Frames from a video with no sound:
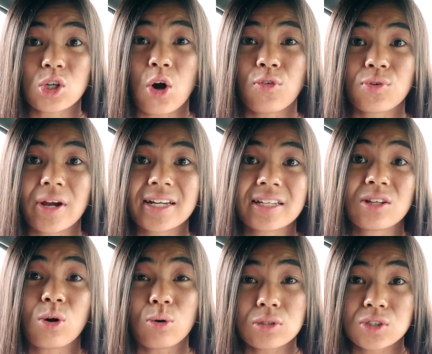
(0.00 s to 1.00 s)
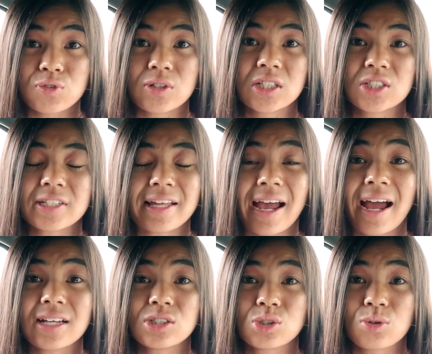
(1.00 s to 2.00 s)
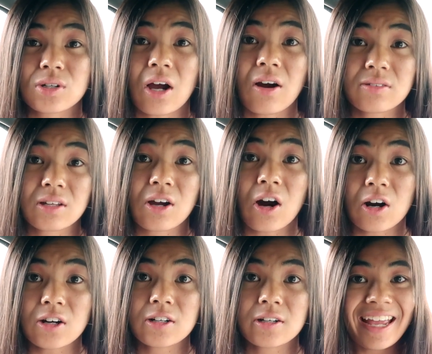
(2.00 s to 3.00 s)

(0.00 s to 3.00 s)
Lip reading: overwriting the oldest footage that it has stored on the card.